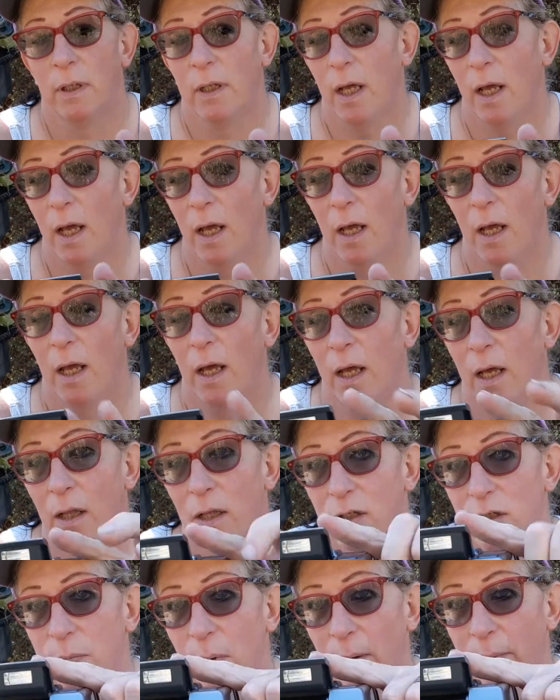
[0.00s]
Yay,
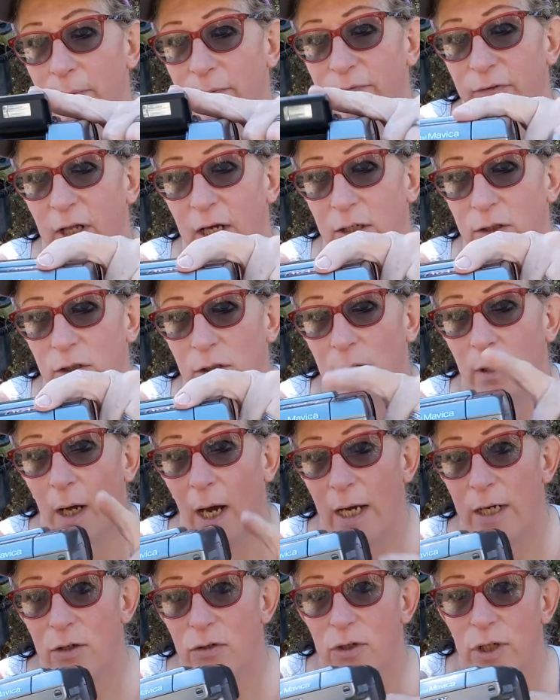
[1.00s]
there's a pop-up flash.
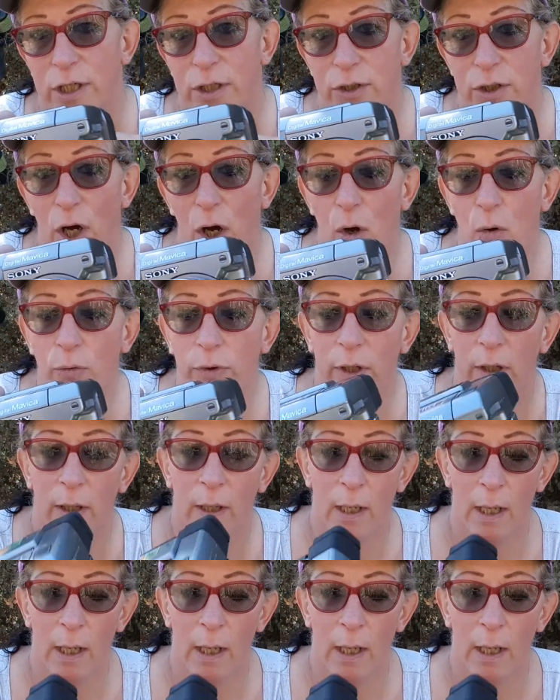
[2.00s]
I usually don't.